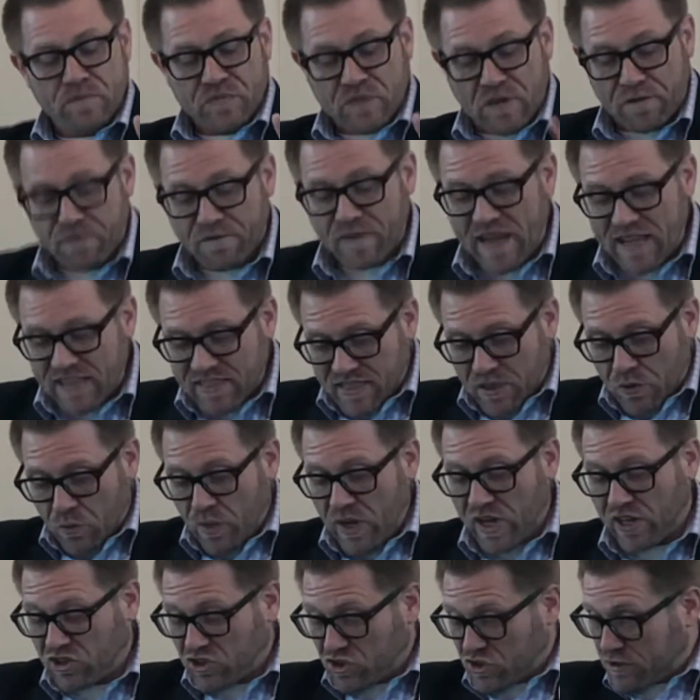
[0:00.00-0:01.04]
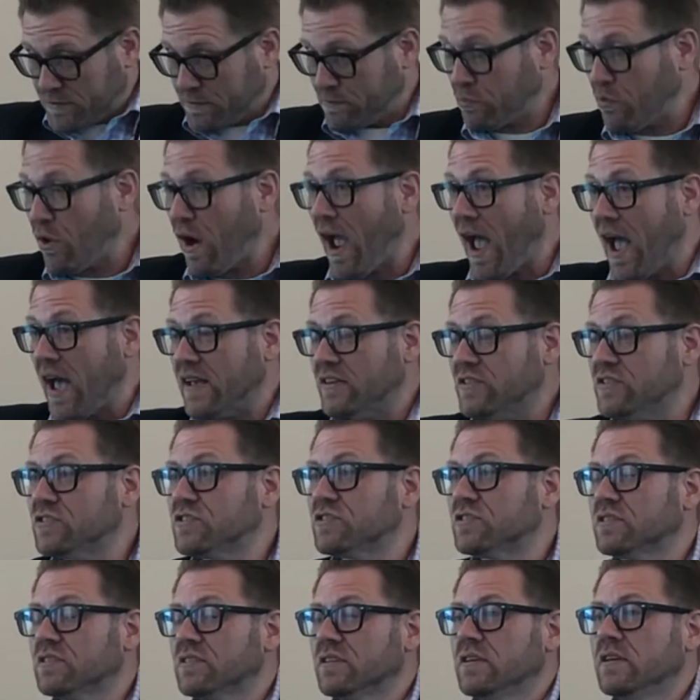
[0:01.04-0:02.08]
The faith that we
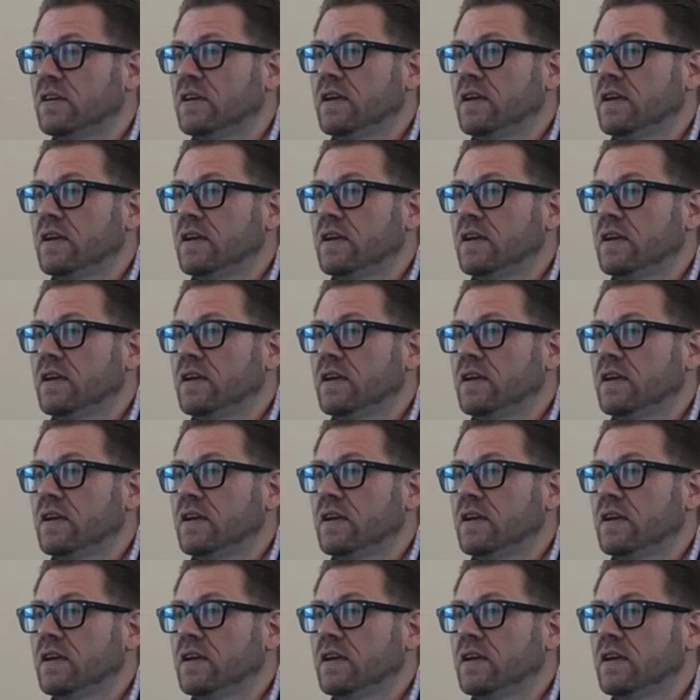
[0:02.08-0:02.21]
express.